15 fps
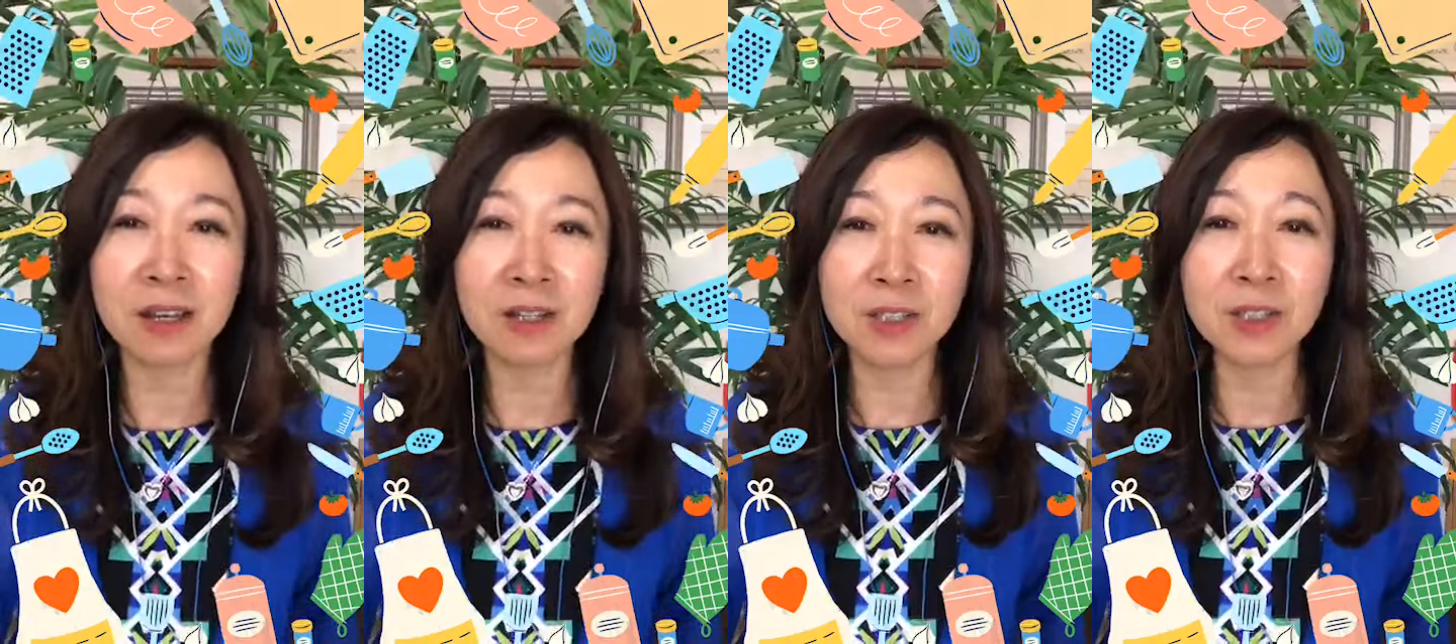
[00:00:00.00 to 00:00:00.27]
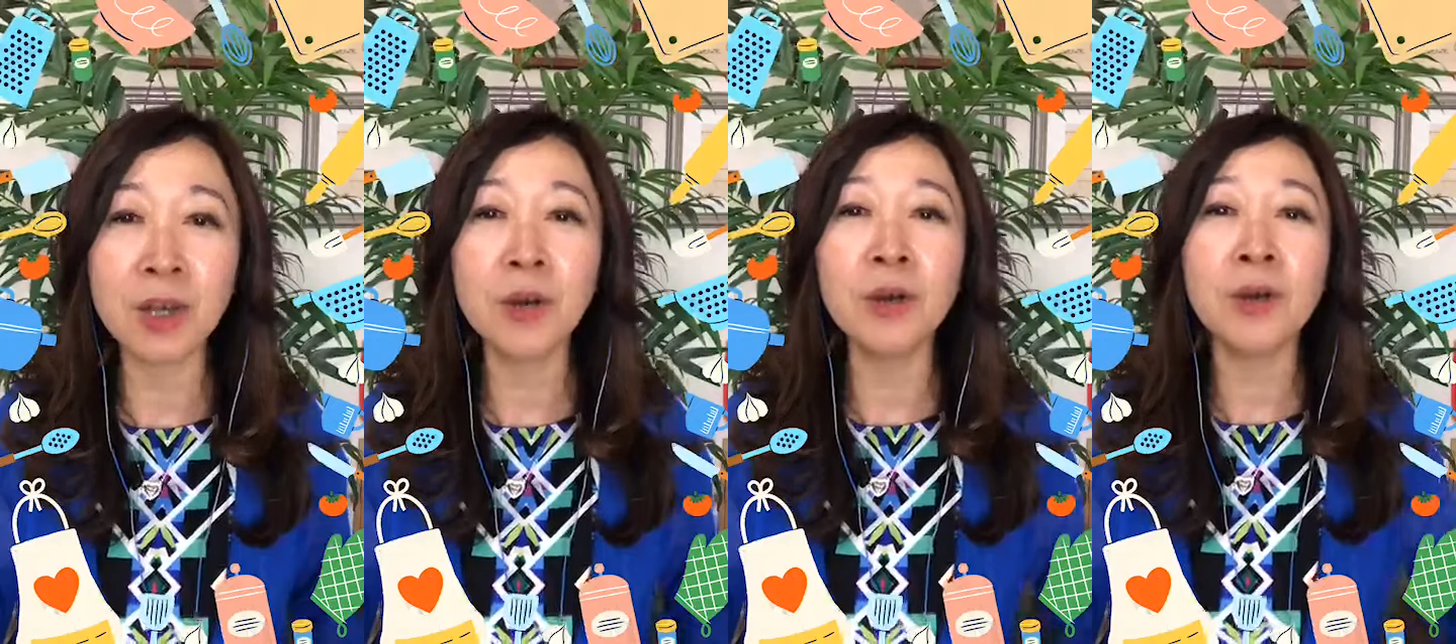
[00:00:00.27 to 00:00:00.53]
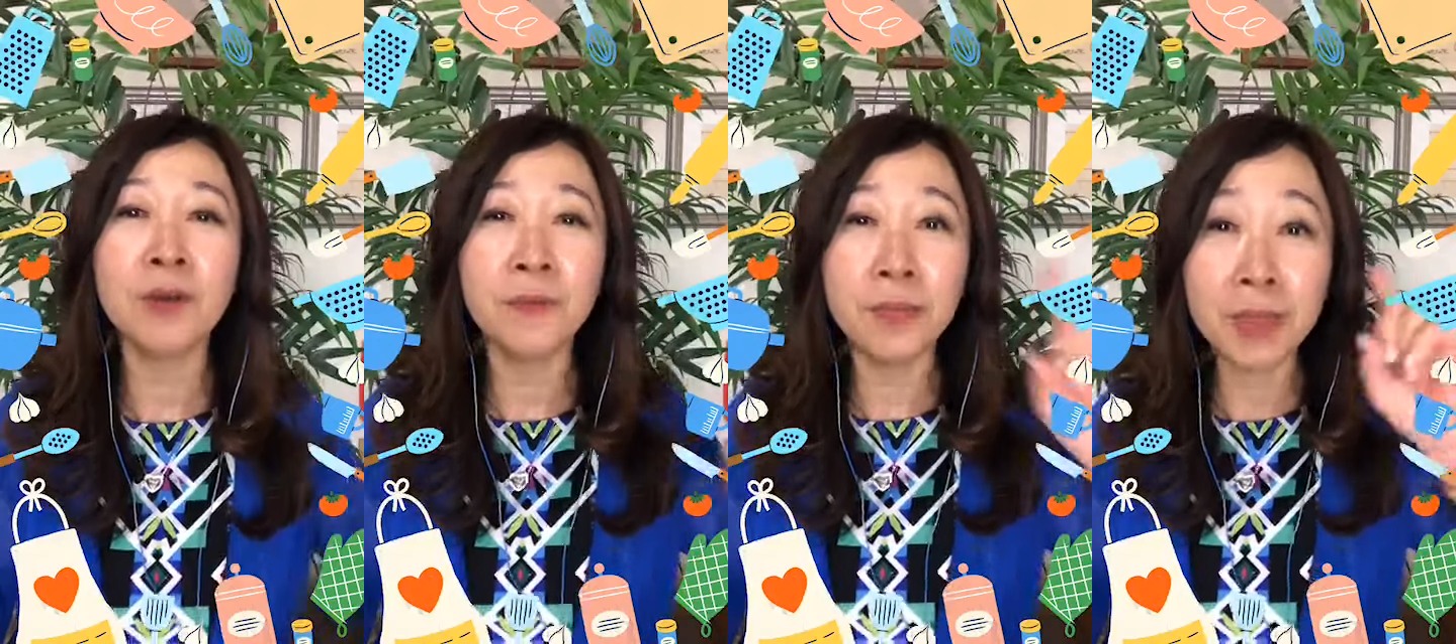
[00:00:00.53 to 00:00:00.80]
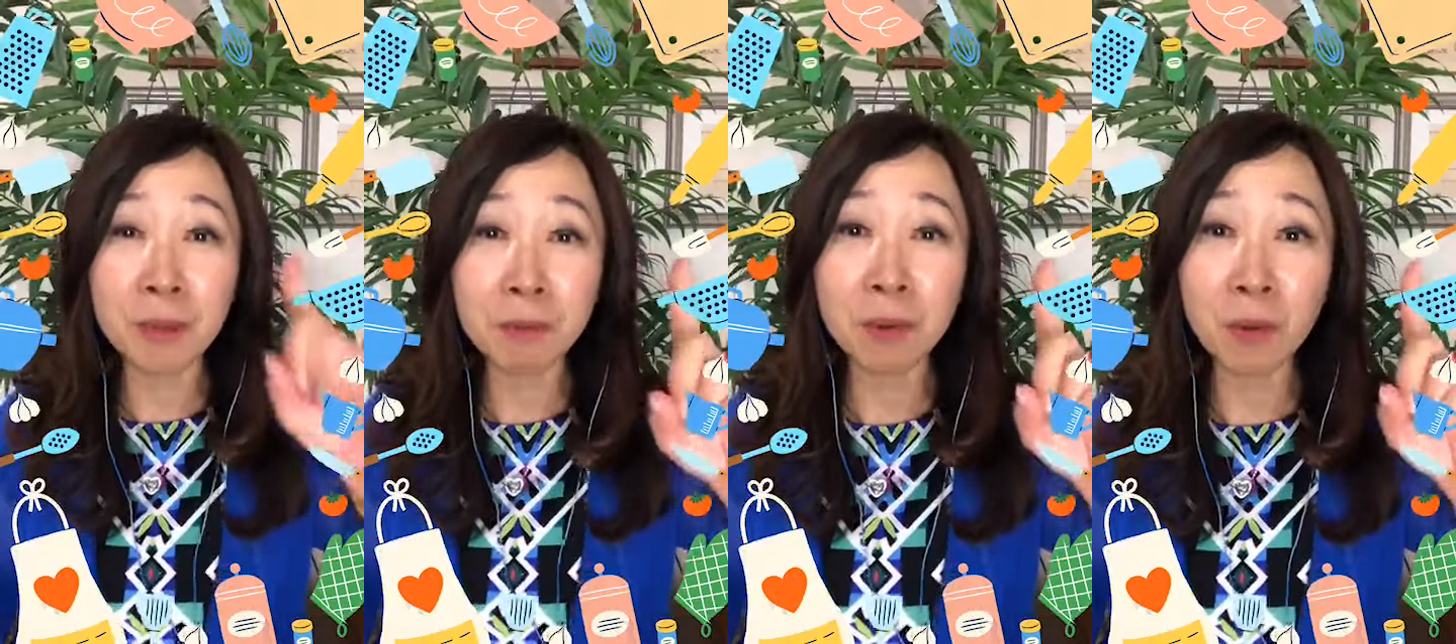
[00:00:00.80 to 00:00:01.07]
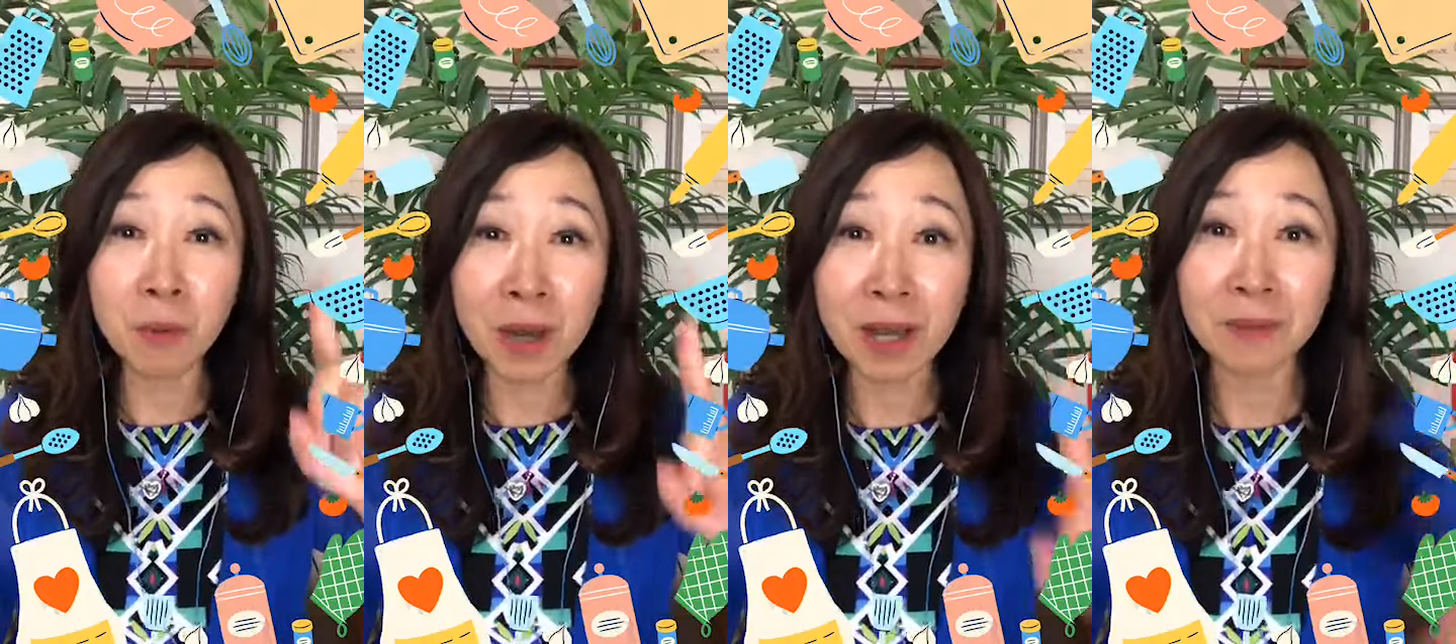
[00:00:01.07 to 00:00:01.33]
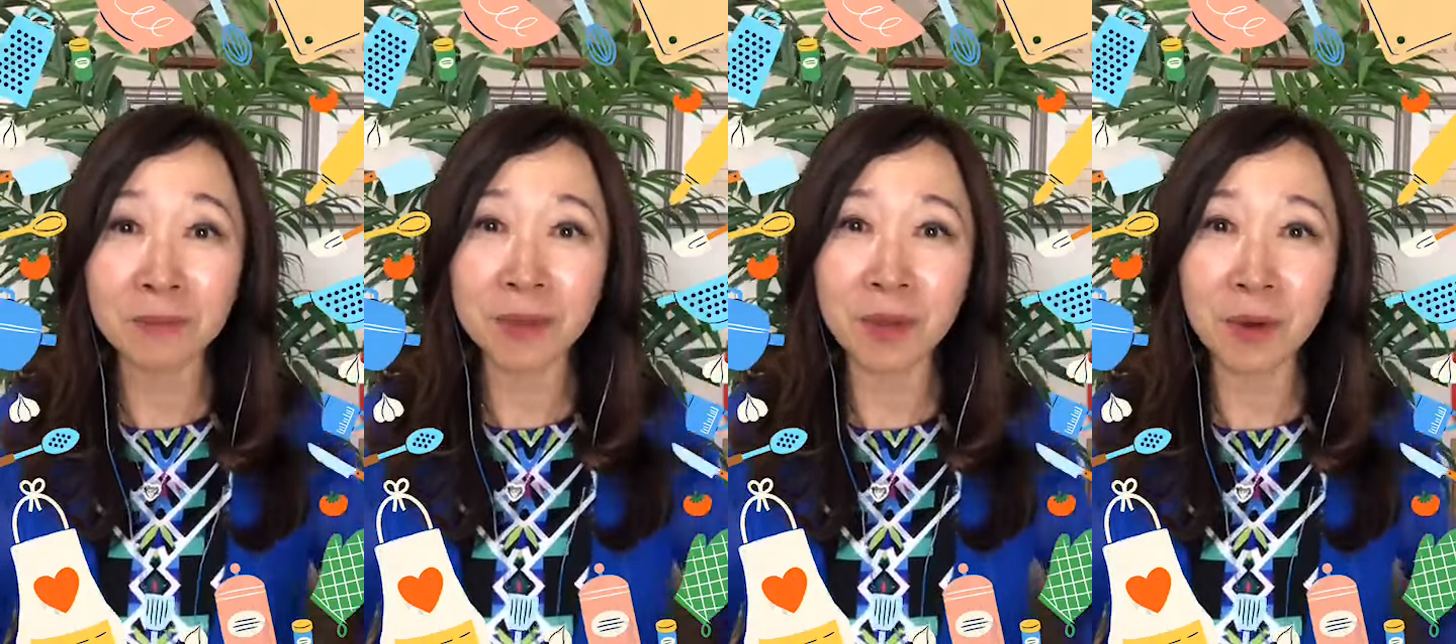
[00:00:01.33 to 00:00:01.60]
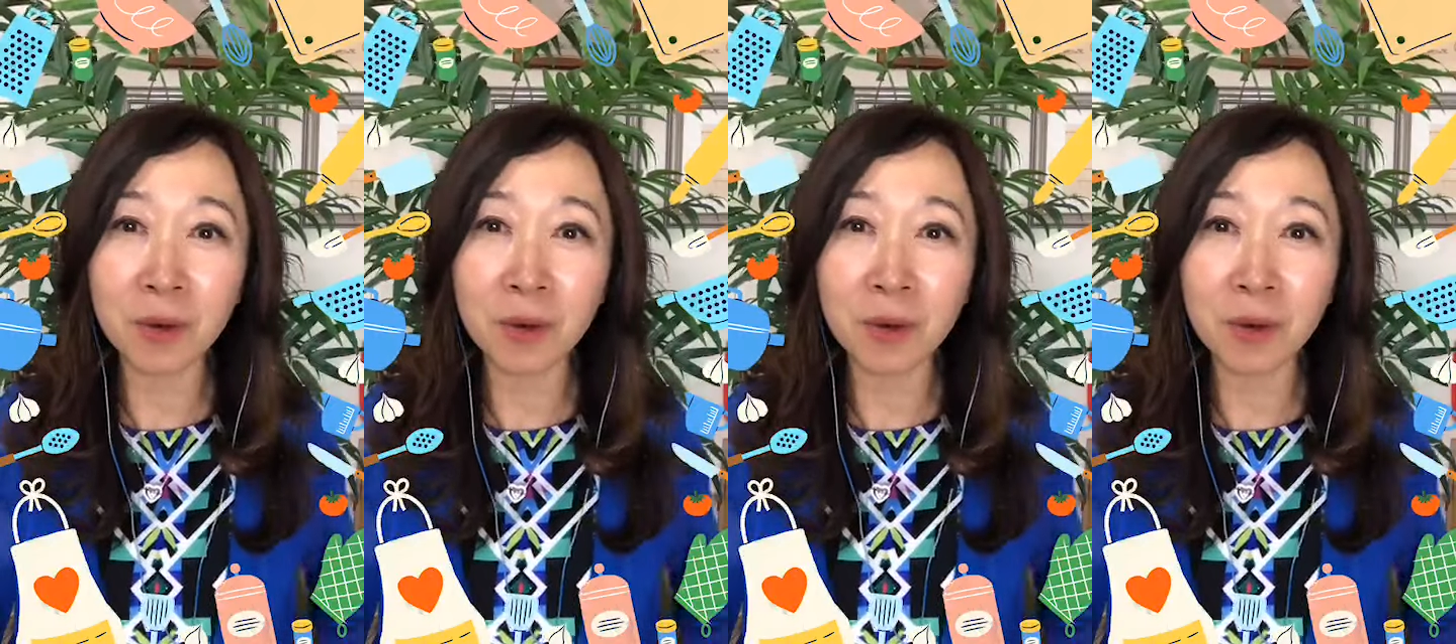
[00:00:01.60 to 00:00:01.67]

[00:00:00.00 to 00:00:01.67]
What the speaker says: So number one,